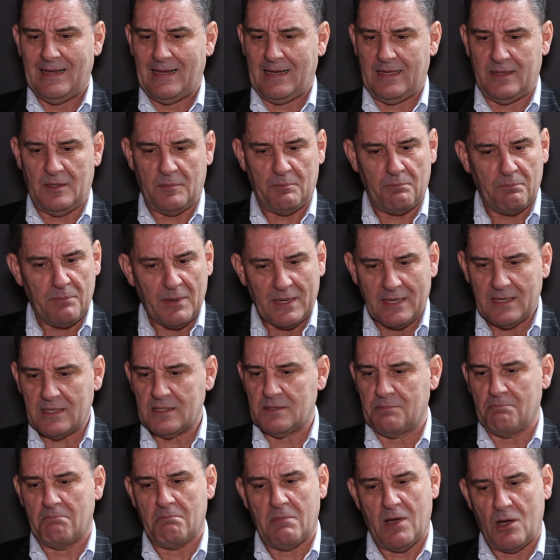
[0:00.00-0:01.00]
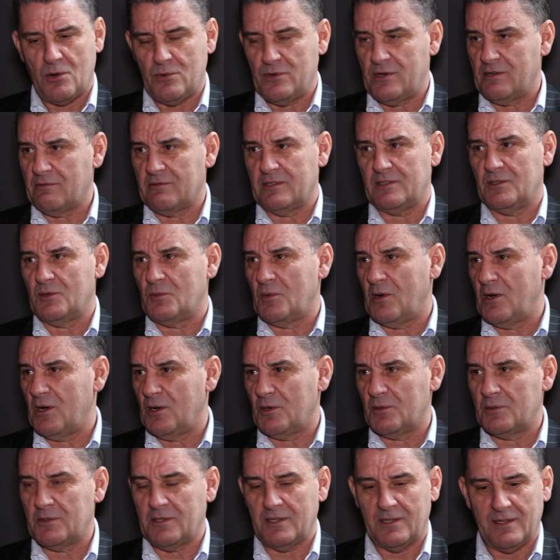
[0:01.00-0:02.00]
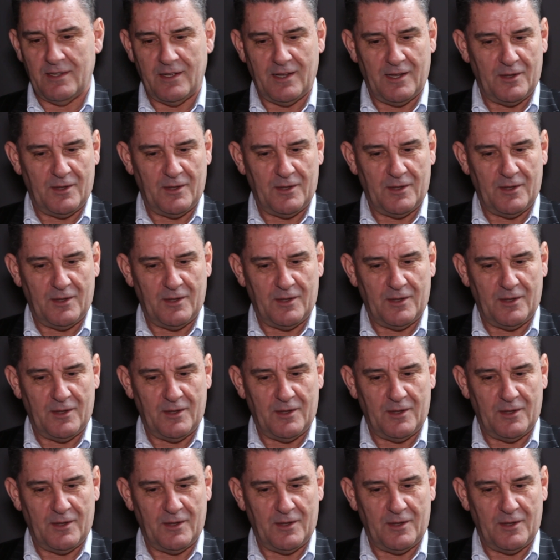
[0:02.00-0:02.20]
and the biggest moaner in the world.